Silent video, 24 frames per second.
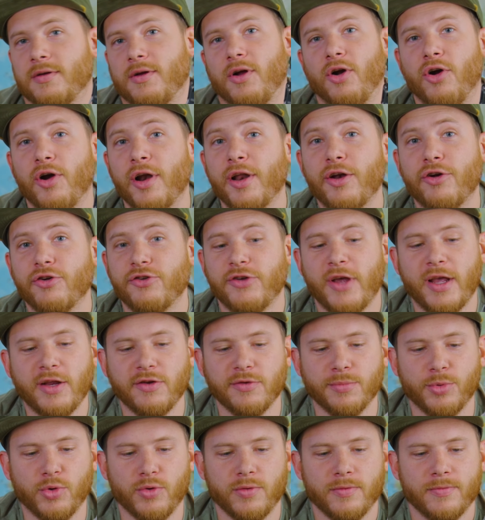are
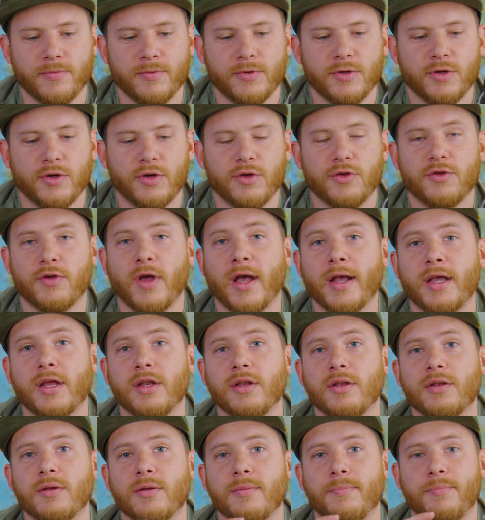interchangeable. So I
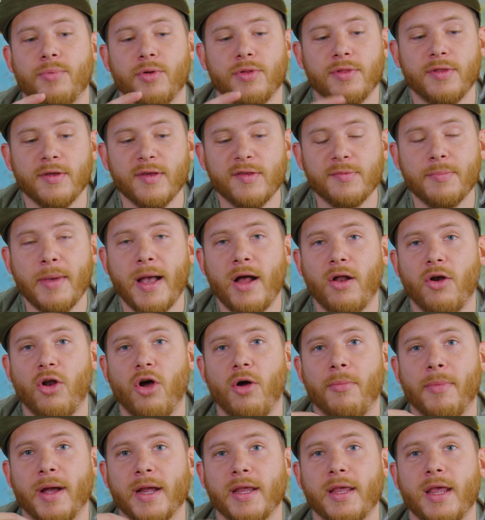can put this mount
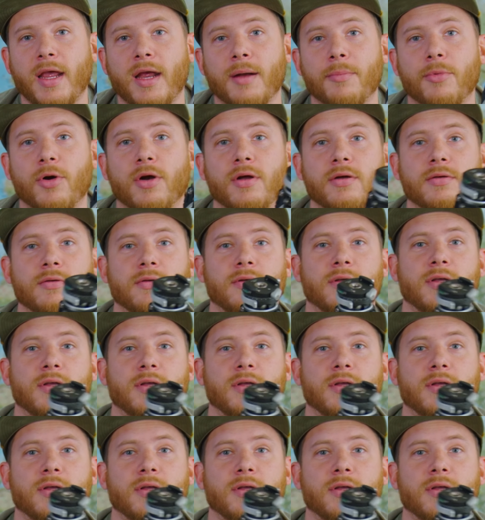on my camera,